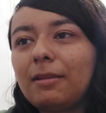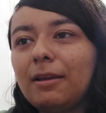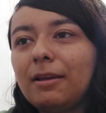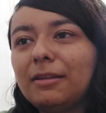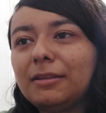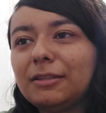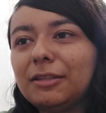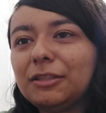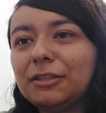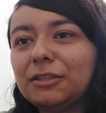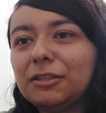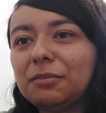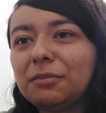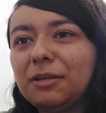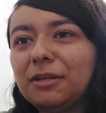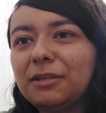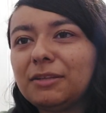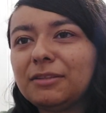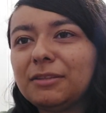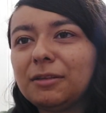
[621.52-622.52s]
and Chainsaw
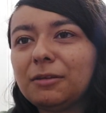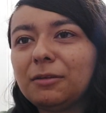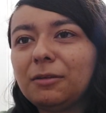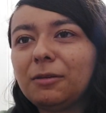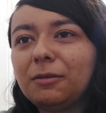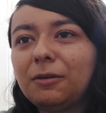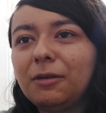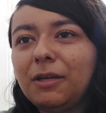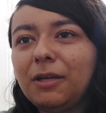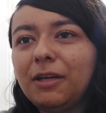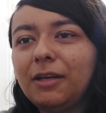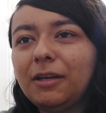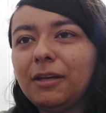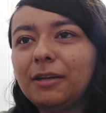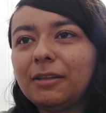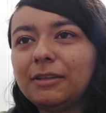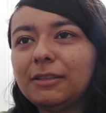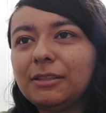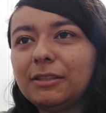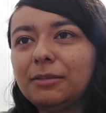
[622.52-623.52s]
Man is the only way he
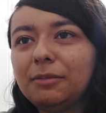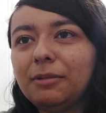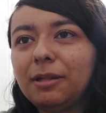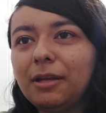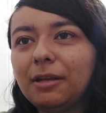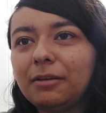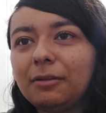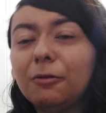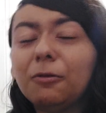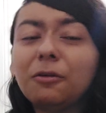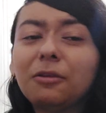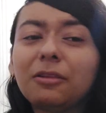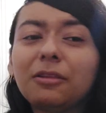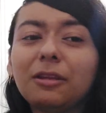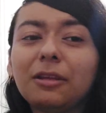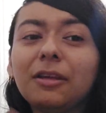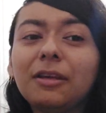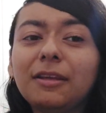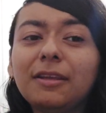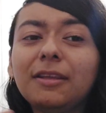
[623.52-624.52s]
can achieve that or
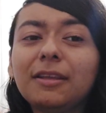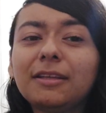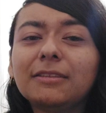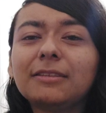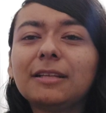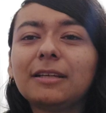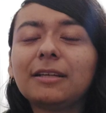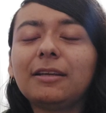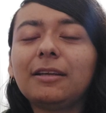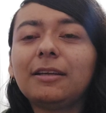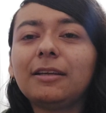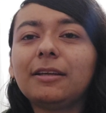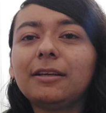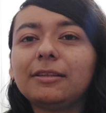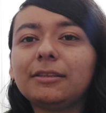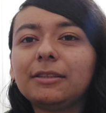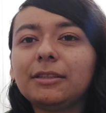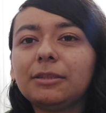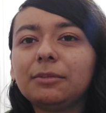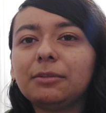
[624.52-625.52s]
he thinks that he can
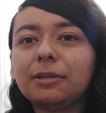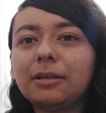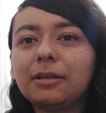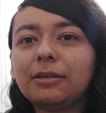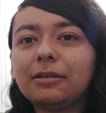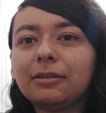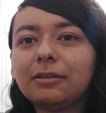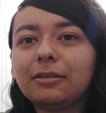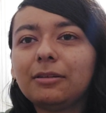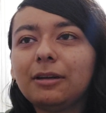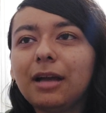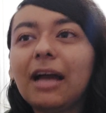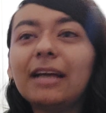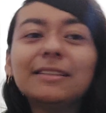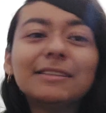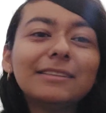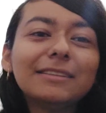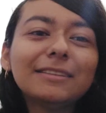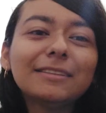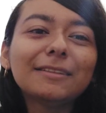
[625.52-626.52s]
achieve that
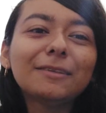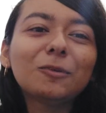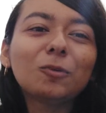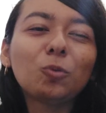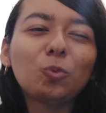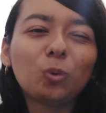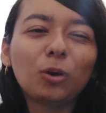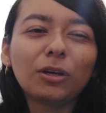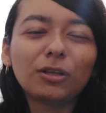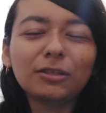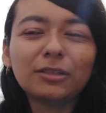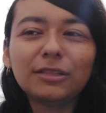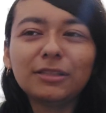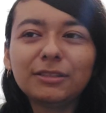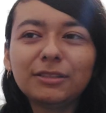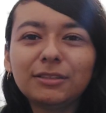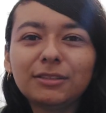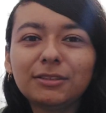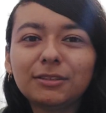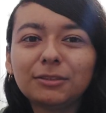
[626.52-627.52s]
I still want
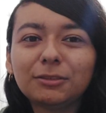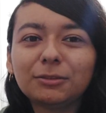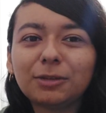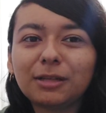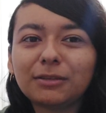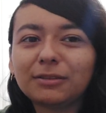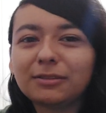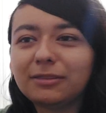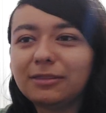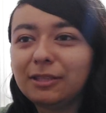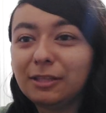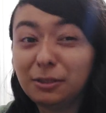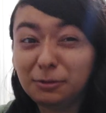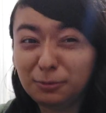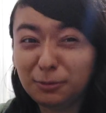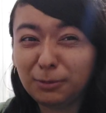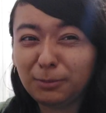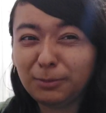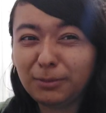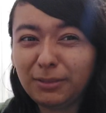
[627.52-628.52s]
Denji to actually
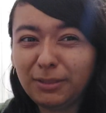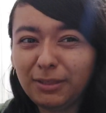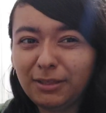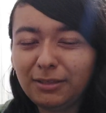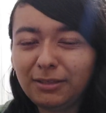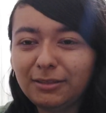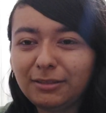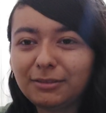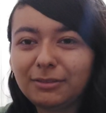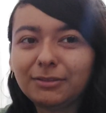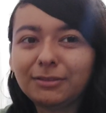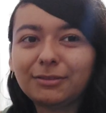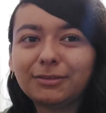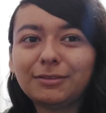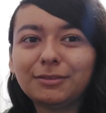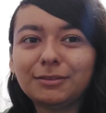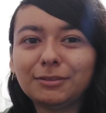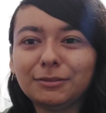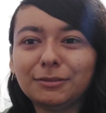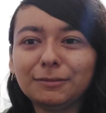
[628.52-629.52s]
give up on that and
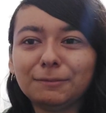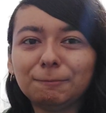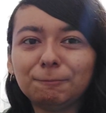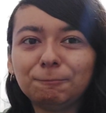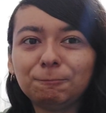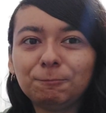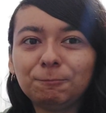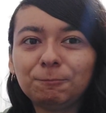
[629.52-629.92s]
just you know